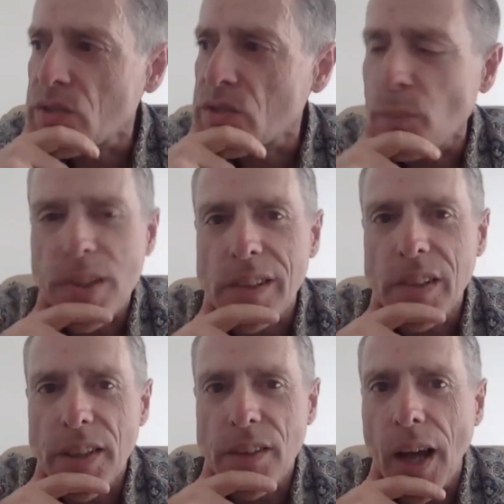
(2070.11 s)
if something
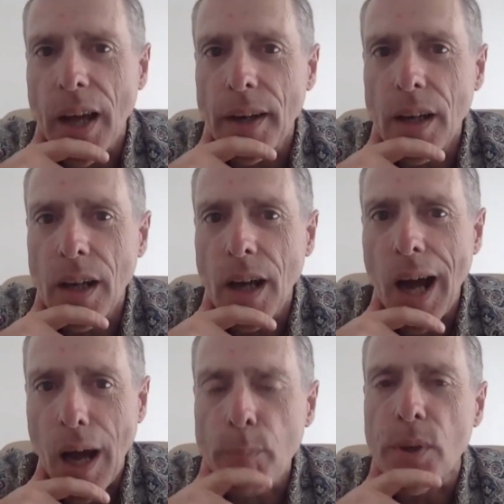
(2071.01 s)
like that
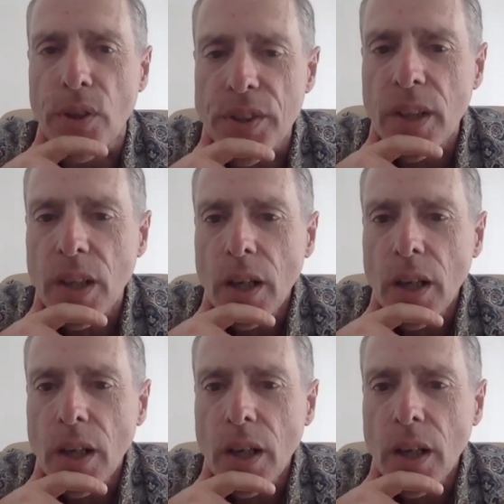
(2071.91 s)
happened.